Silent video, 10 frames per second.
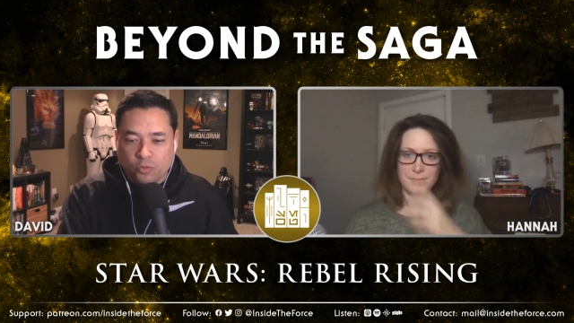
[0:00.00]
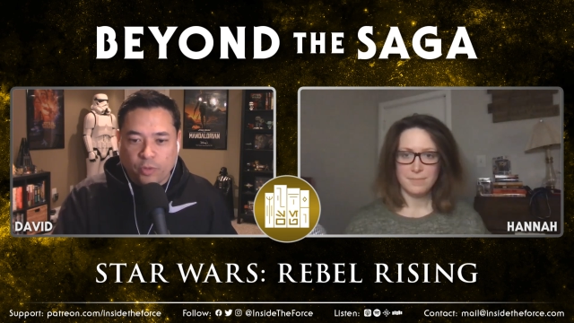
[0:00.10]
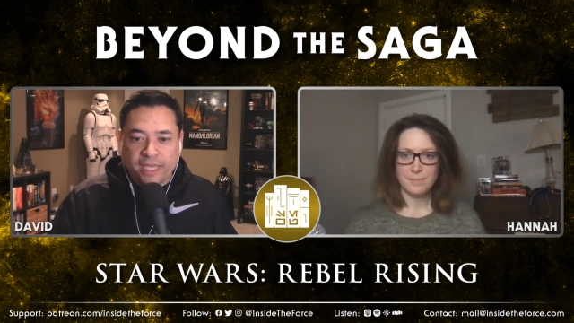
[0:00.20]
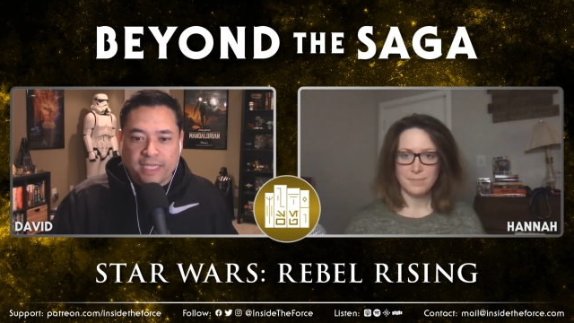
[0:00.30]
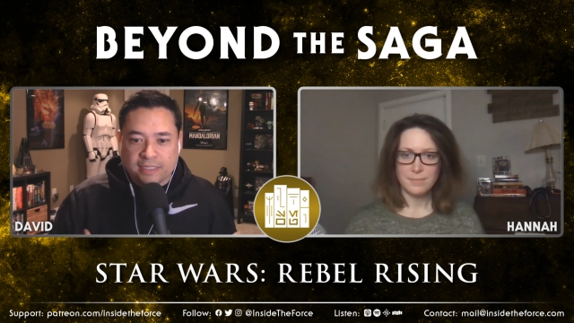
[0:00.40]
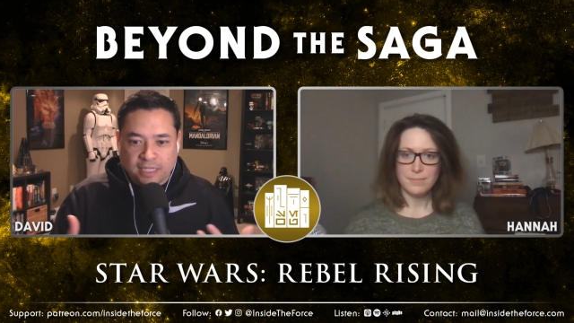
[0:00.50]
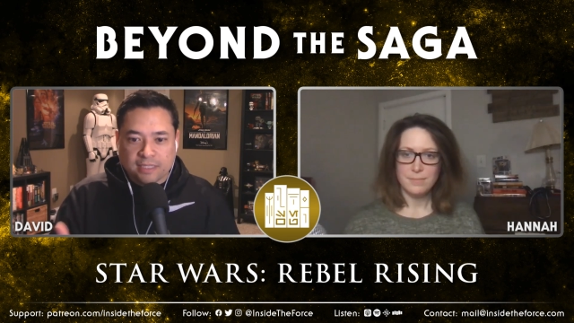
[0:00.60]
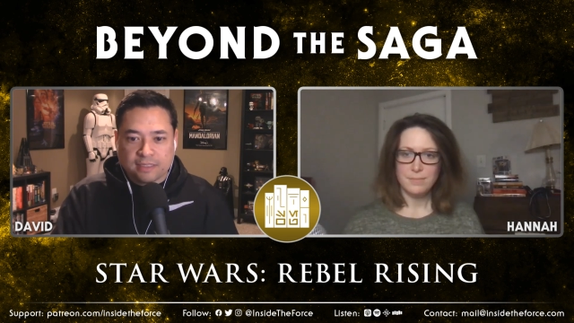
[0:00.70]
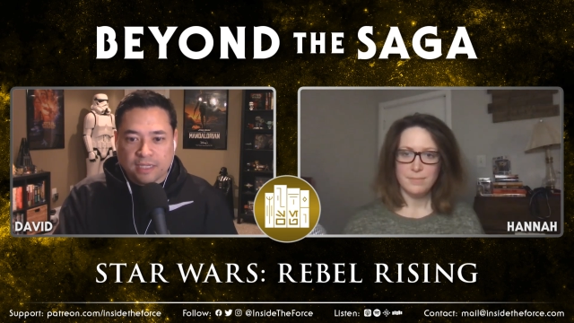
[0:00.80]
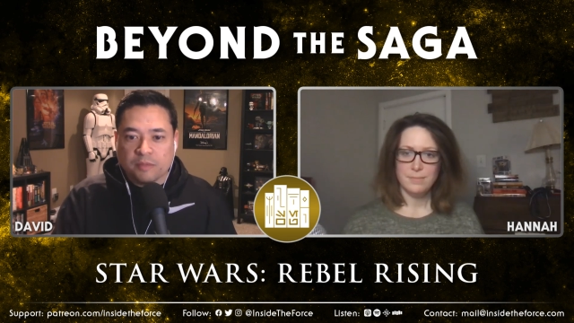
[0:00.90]
Speaker 1: the way he
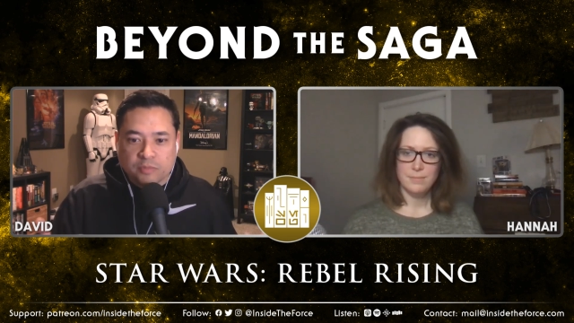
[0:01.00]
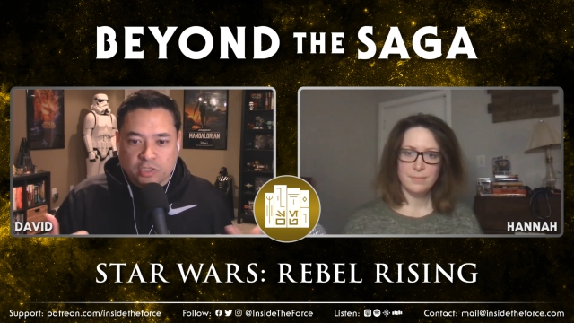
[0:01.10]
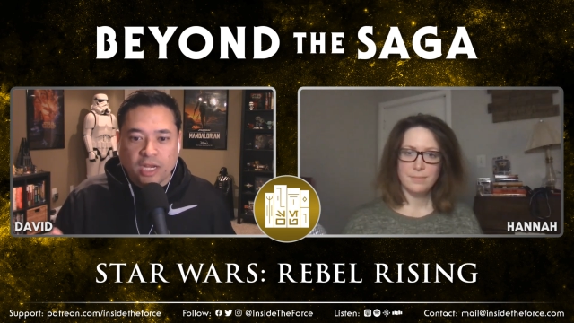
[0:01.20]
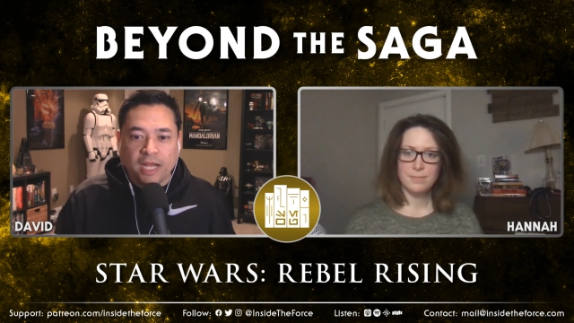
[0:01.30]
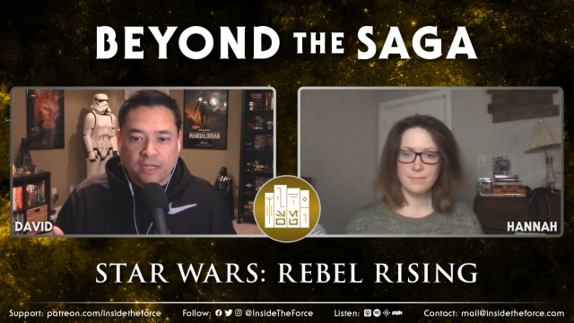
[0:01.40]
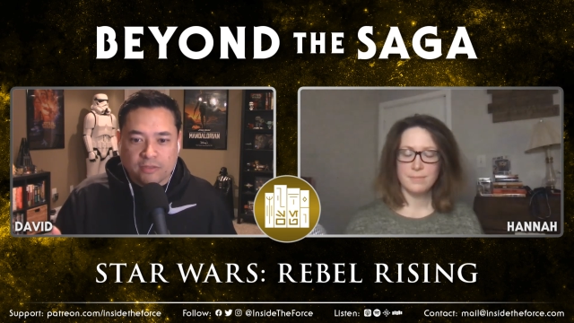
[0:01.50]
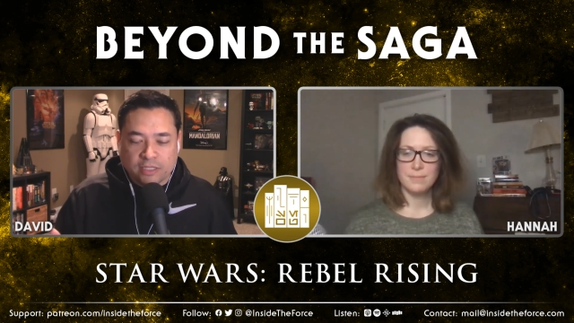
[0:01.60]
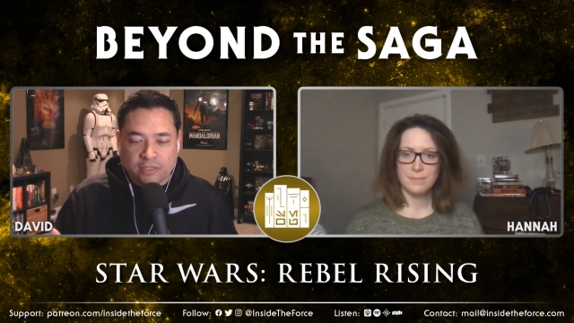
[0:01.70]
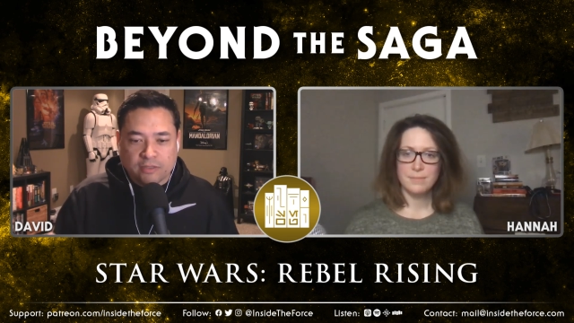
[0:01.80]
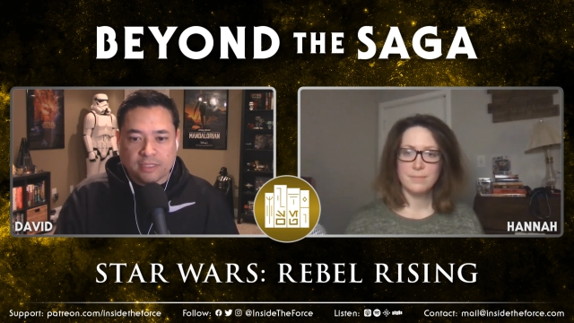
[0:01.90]
says, "Come, child," you know,